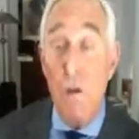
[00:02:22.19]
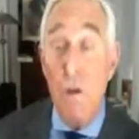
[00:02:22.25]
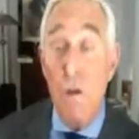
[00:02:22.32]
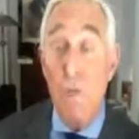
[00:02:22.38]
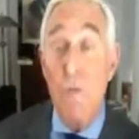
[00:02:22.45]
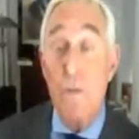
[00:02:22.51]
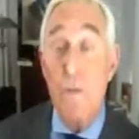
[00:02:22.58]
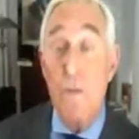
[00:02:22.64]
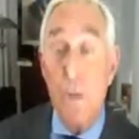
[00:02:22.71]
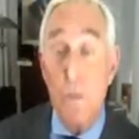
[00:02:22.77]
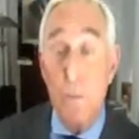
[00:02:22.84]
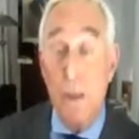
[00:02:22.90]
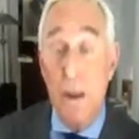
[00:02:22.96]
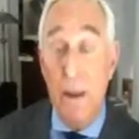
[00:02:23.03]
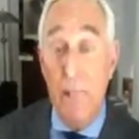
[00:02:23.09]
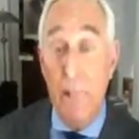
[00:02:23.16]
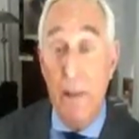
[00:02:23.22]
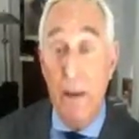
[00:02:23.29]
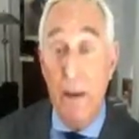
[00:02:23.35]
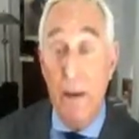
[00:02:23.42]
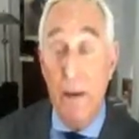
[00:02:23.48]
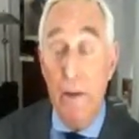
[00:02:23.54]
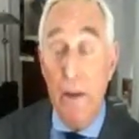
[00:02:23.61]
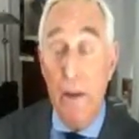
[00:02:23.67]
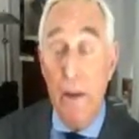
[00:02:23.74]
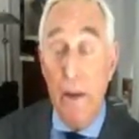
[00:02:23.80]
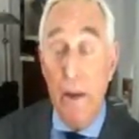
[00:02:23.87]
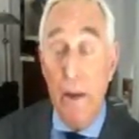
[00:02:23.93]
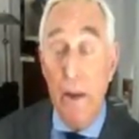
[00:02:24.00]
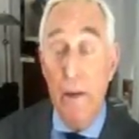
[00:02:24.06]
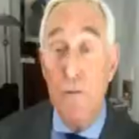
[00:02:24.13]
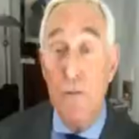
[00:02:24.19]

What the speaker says: from the Trump campaign and